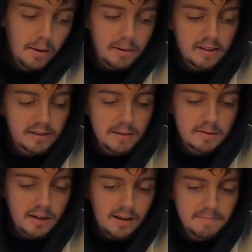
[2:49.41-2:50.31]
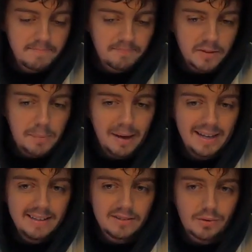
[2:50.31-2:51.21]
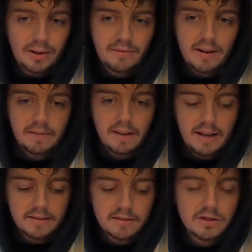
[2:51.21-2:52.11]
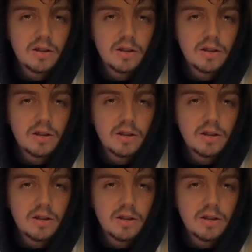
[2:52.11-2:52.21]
but at the same time, you're paying 25,000.